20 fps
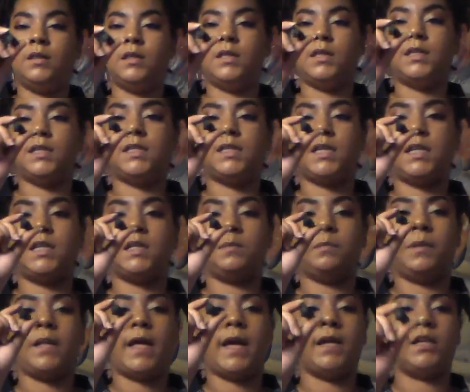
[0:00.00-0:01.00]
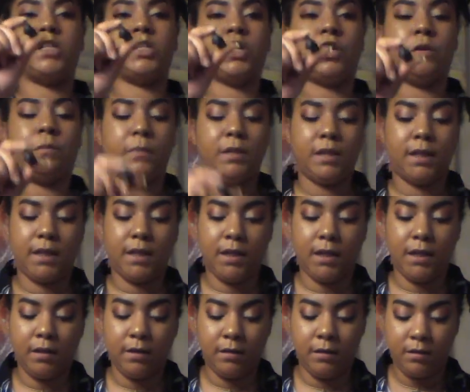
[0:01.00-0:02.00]
this is black
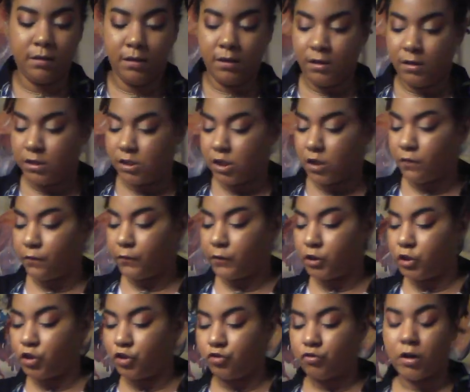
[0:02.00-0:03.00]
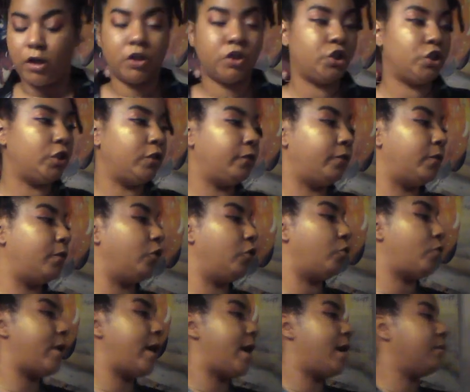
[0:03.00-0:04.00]
tourmaline, so for structure, for
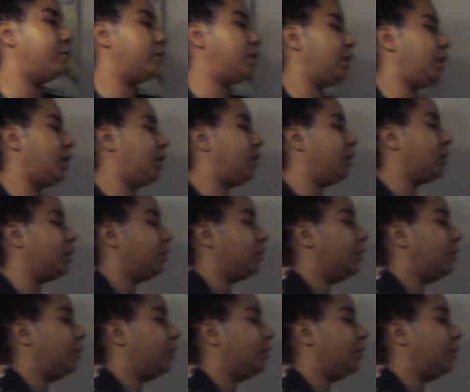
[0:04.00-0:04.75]
grounding,